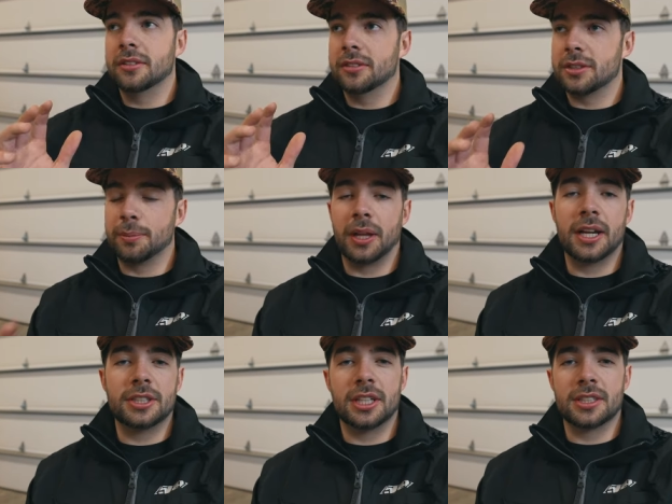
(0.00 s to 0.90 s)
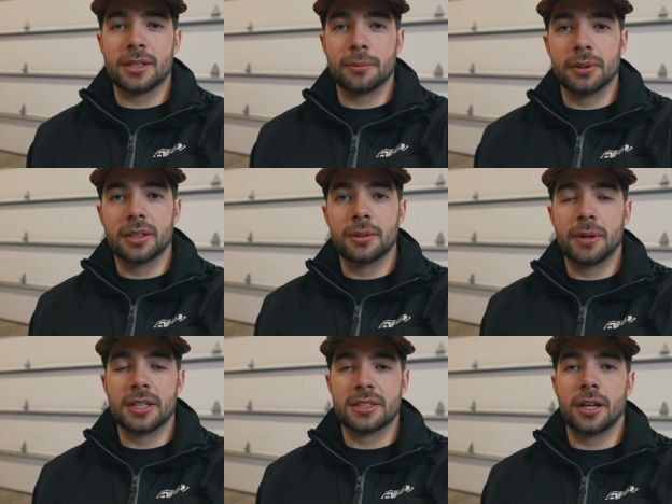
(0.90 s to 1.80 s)
Supply chain is completely
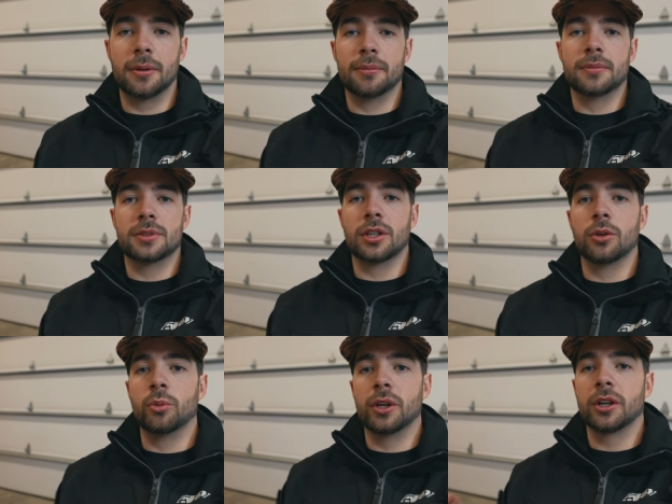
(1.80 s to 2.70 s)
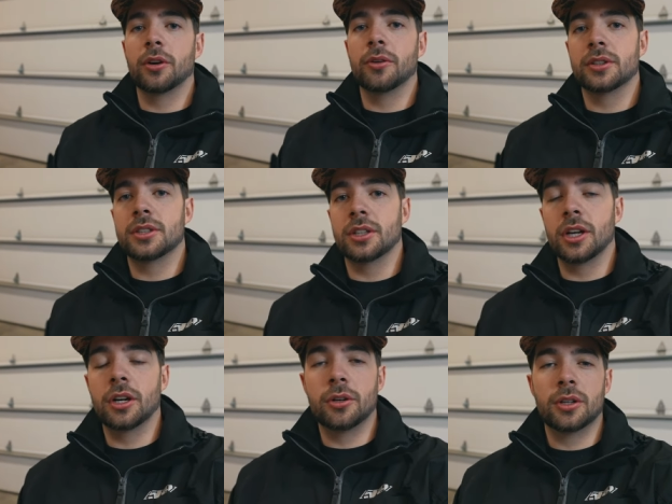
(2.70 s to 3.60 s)
messed up. So we are going to
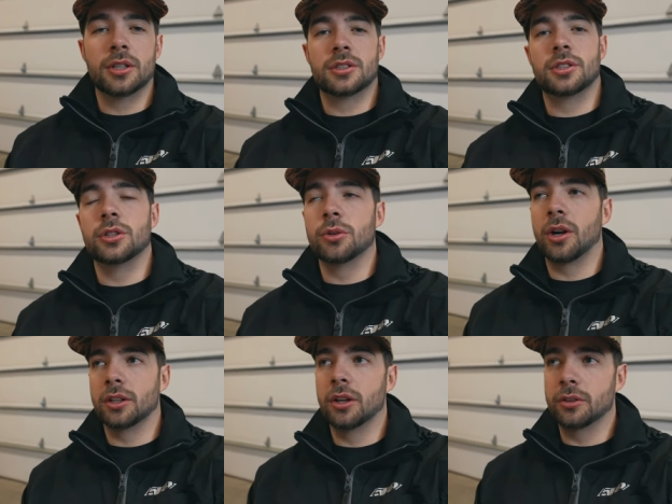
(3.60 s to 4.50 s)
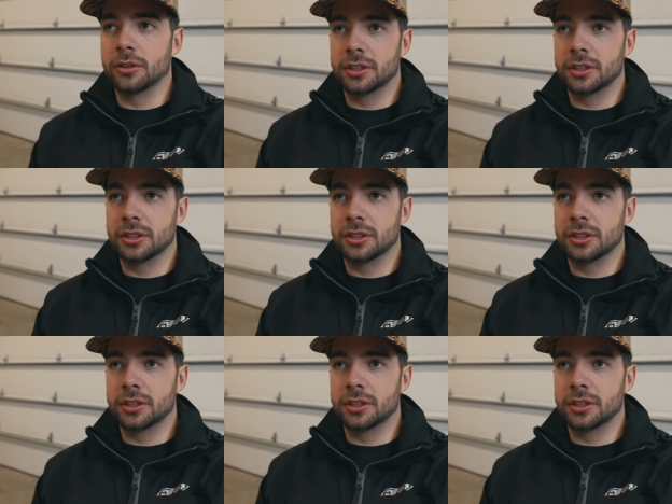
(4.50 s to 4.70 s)
go to our local